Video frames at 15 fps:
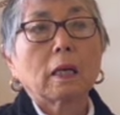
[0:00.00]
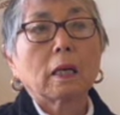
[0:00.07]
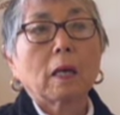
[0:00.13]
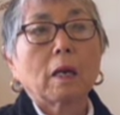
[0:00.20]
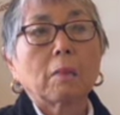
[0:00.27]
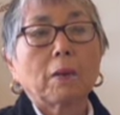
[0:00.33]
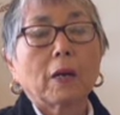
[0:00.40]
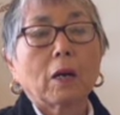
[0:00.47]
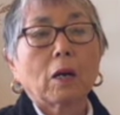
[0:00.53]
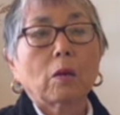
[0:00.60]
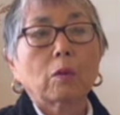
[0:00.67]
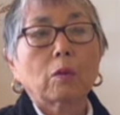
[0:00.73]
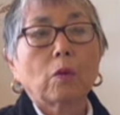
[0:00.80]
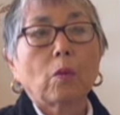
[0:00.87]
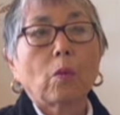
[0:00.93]
about
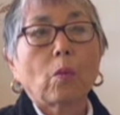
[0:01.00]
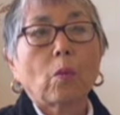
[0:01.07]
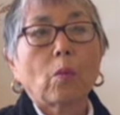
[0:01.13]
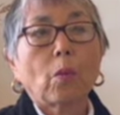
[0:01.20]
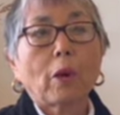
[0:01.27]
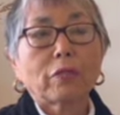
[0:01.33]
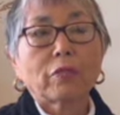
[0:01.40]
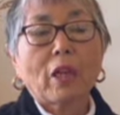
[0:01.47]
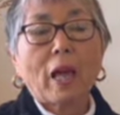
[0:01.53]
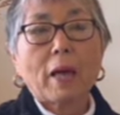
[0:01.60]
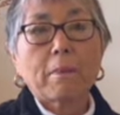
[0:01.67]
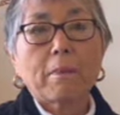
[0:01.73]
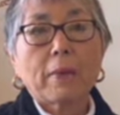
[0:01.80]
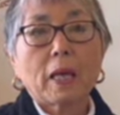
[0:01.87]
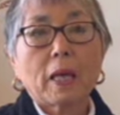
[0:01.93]
what that
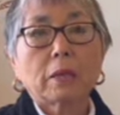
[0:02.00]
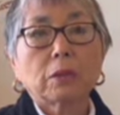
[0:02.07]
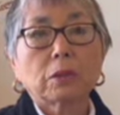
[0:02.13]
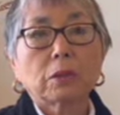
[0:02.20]
meant